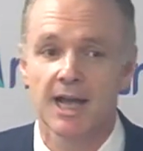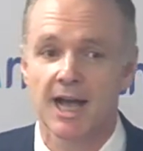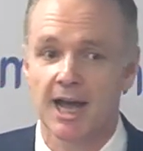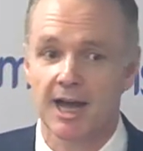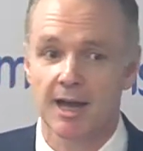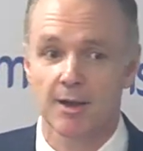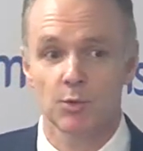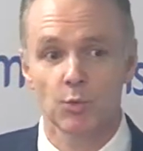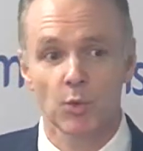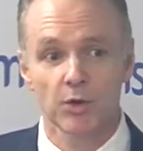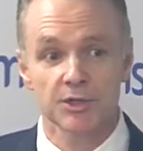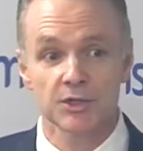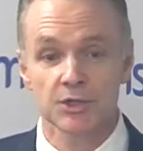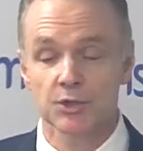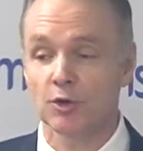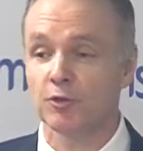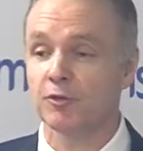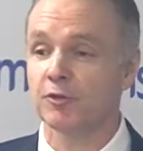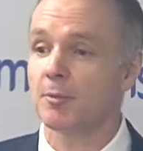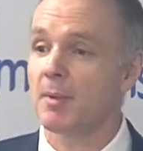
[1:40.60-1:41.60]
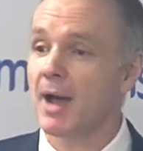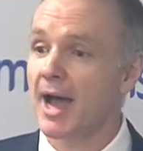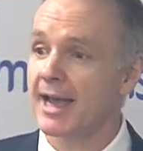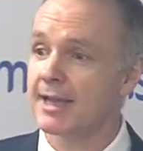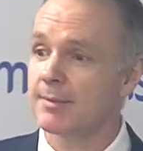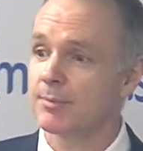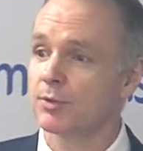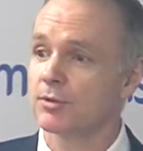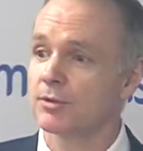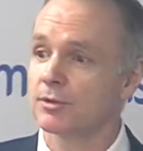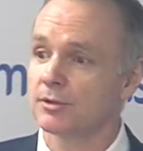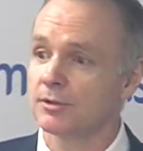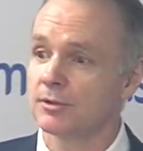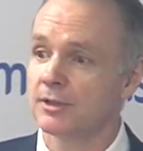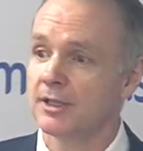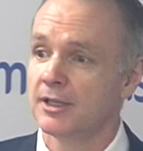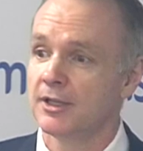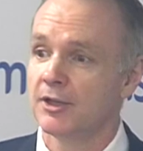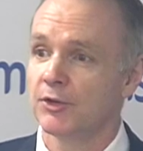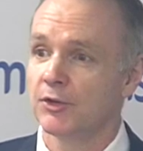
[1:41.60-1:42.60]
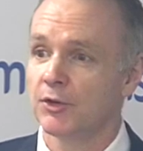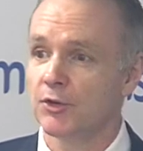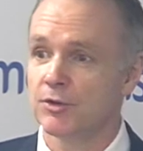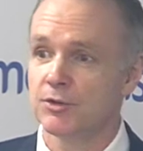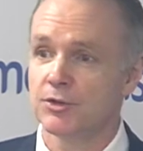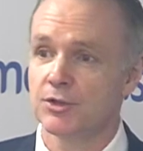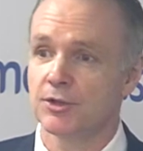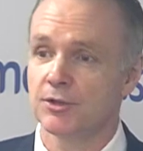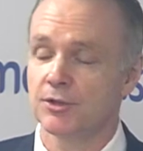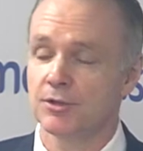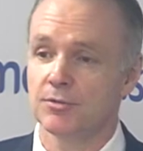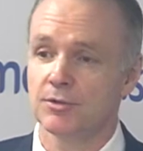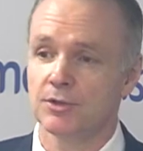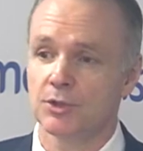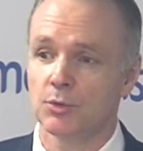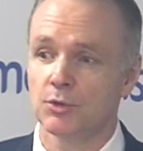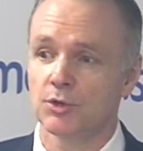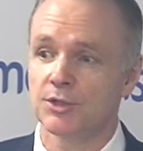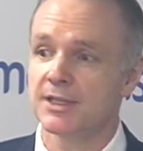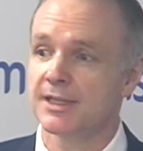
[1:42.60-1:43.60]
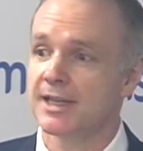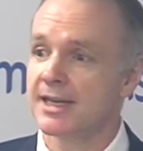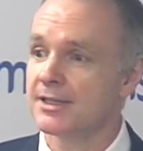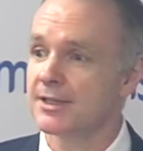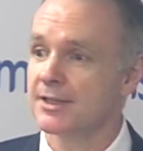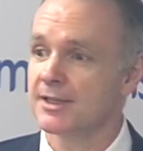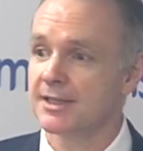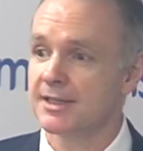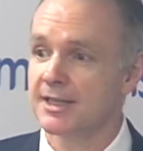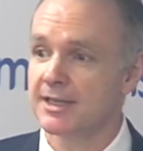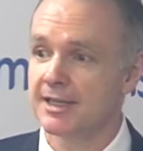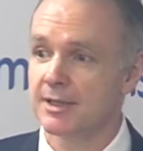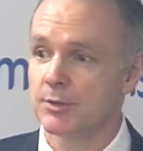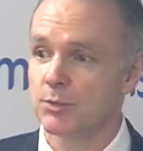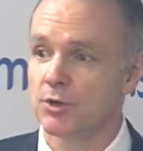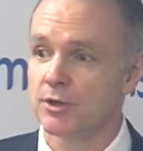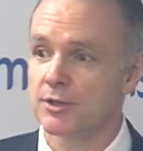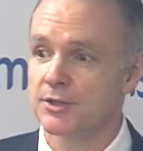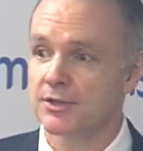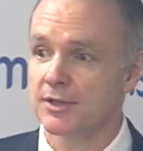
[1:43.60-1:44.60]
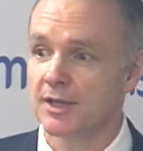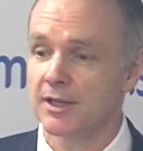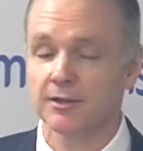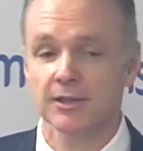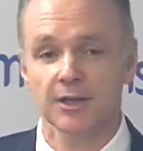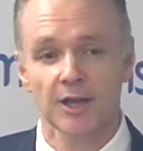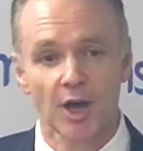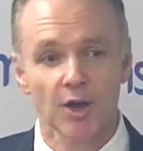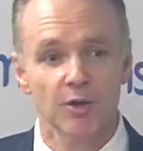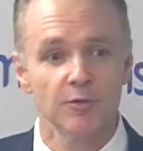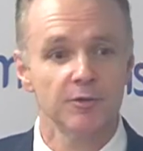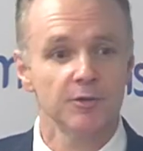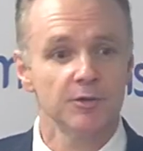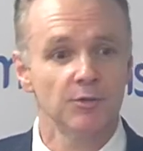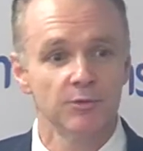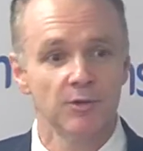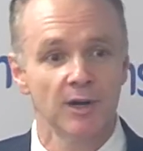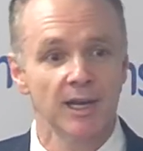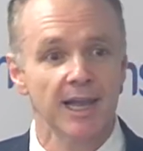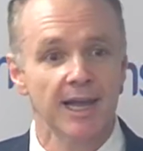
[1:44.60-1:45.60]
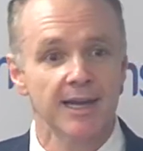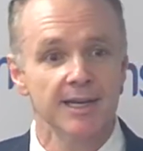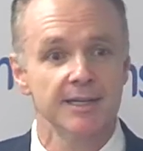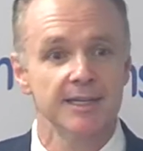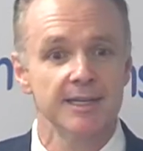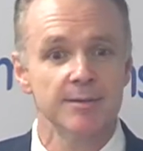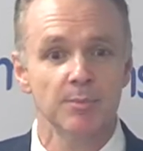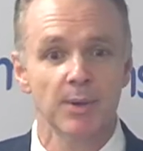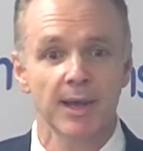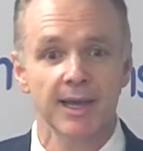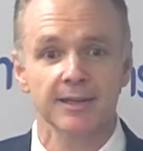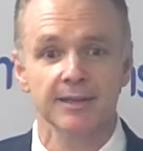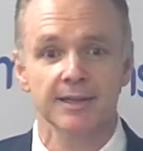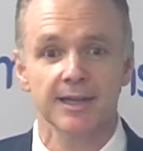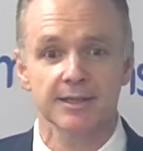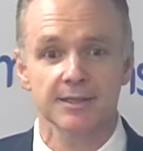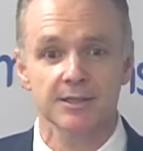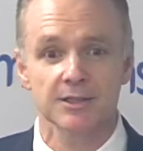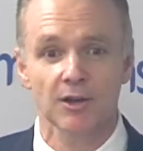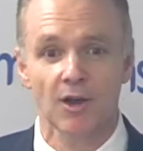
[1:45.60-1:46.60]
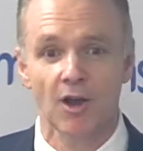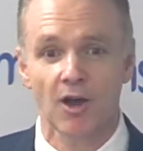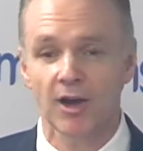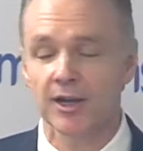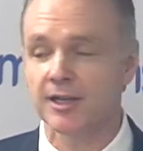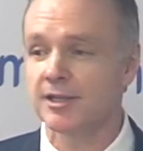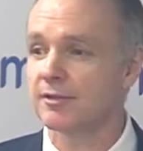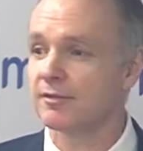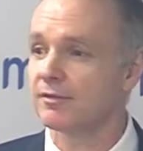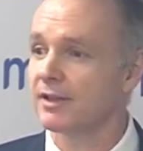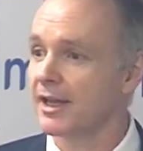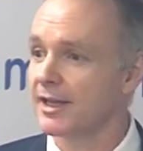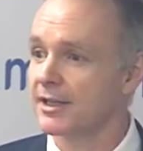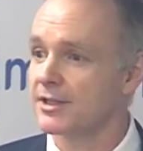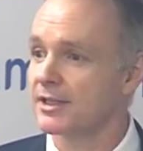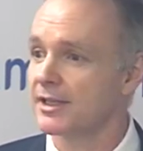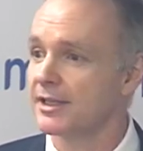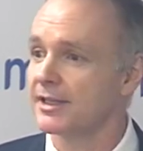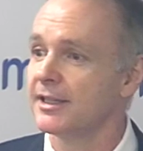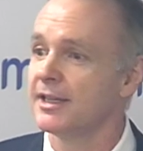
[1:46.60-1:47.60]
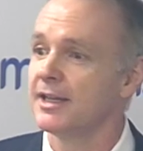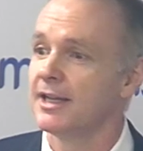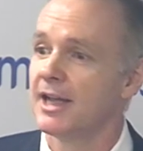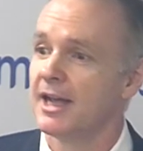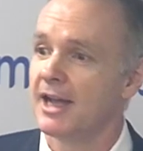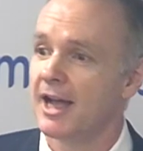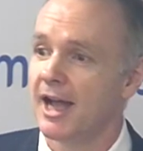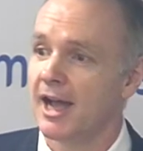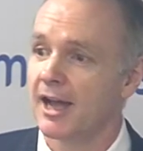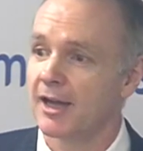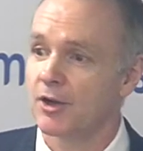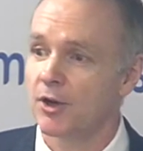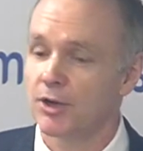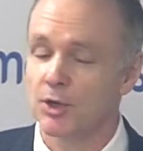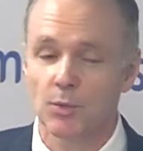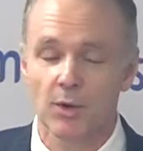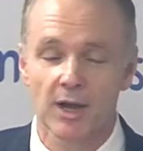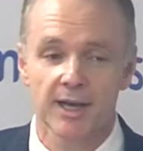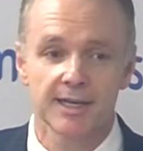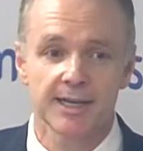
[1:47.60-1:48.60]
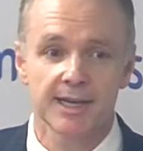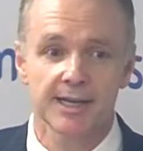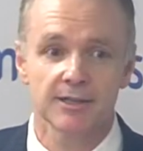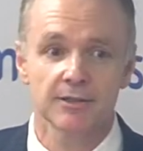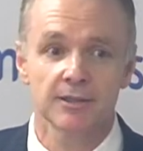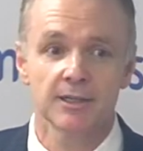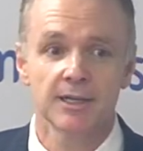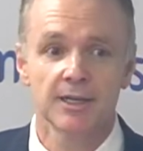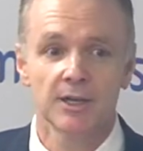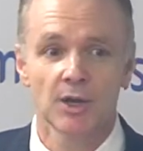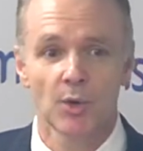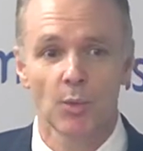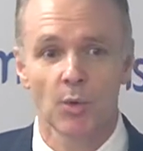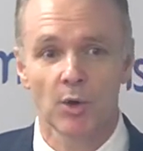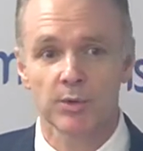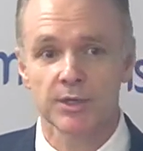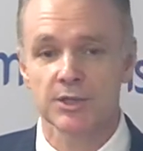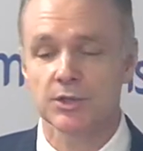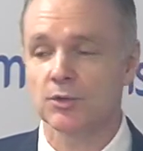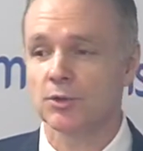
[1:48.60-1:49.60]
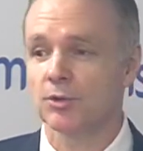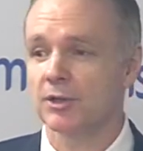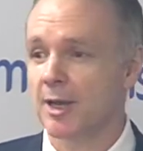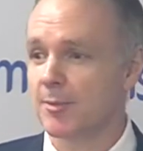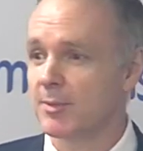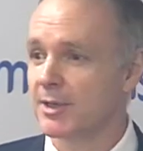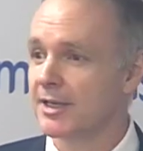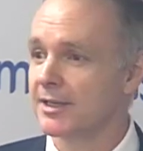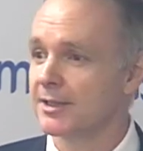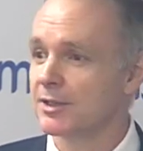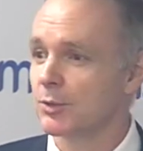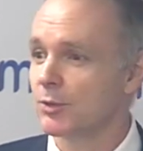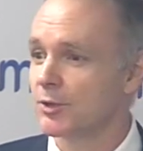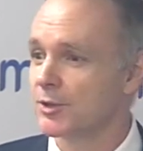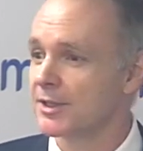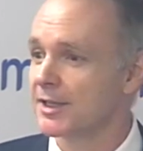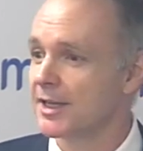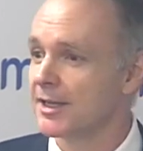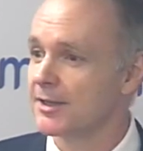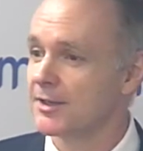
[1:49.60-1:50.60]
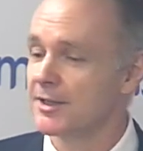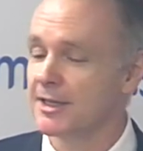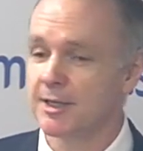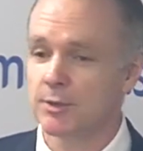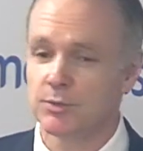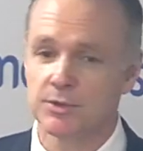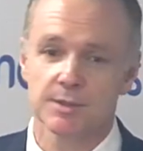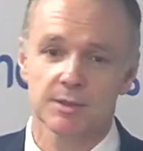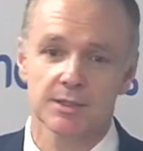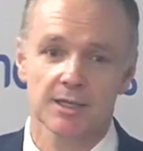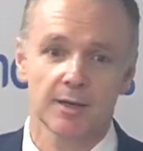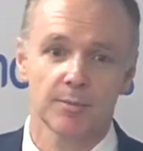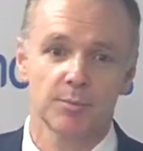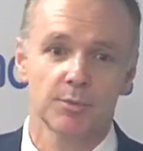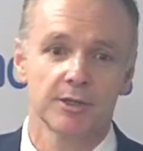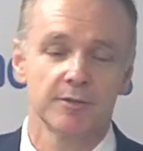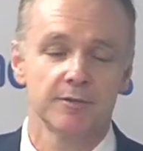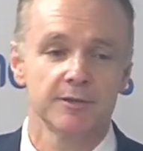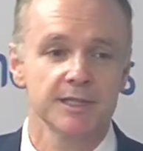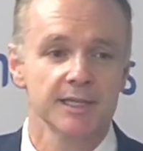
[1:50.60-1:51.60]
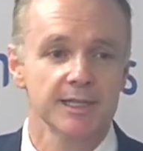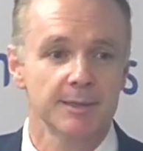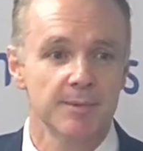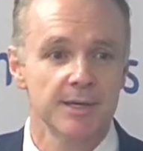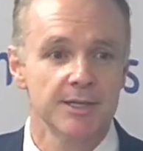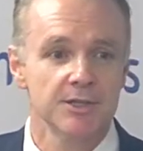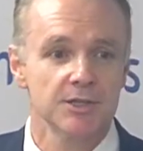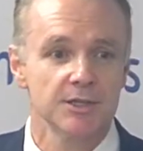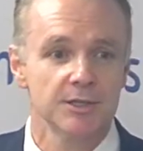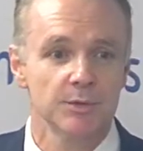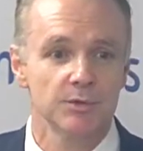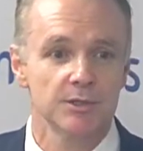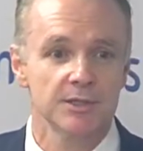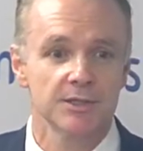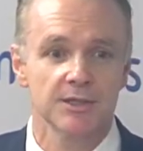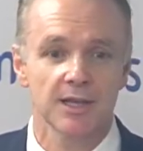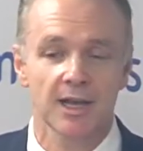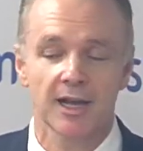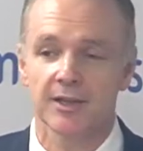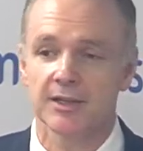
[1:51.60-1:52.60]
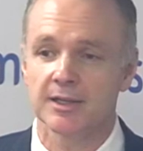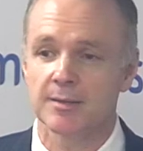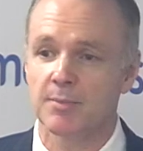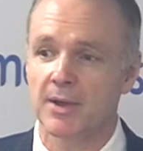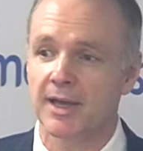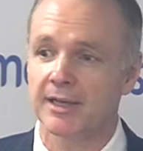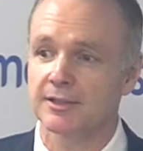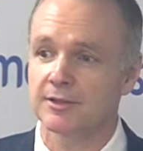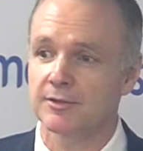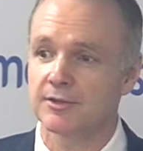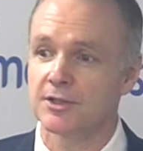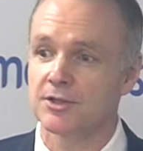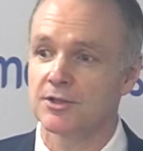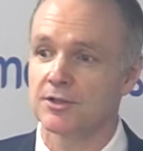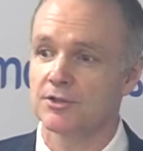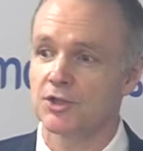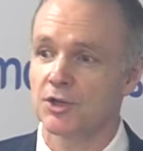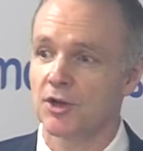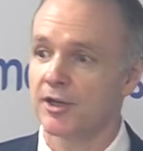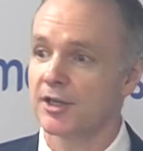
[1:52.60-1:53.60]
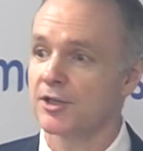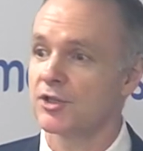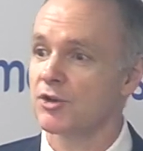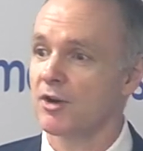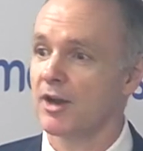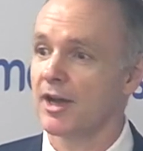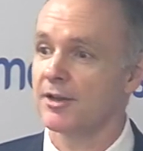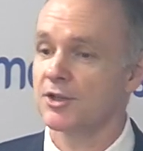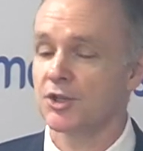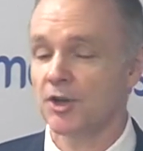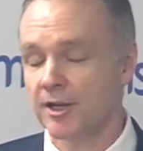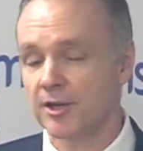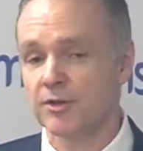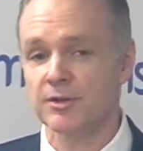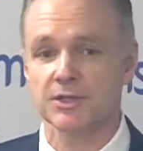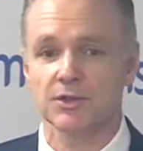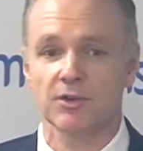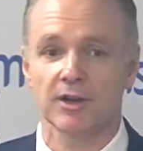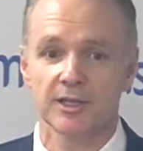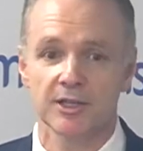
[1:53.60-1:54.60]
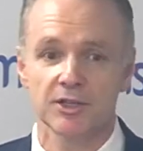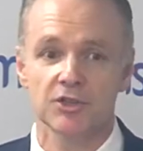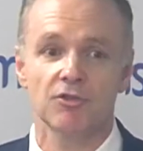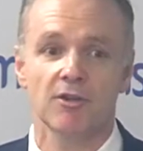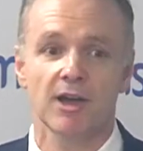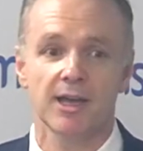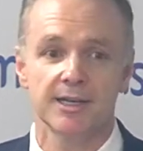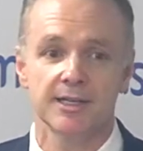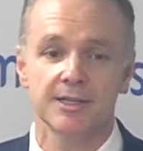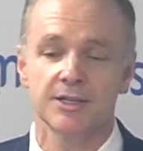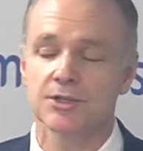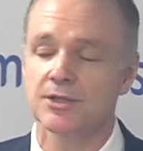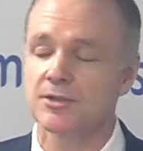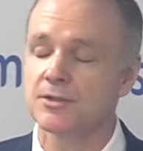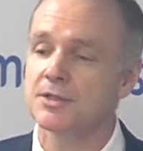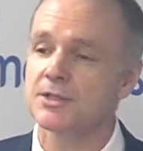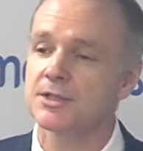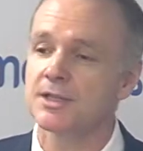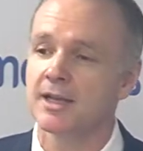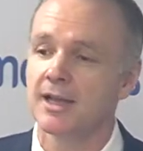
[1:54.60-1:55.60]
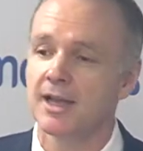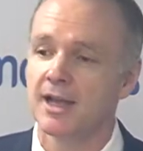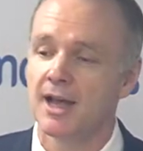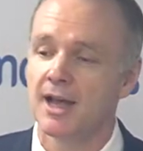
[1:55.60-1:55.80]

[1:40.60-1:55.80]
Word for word: Uh, what you saw from April through to towards the end of the year was the COVID-related impact. That's kind of largely uh, gone away now. What we saw coming in towards the end of the year was uh, previously mentioned was uh, the impact of the China-Australia China trade issues,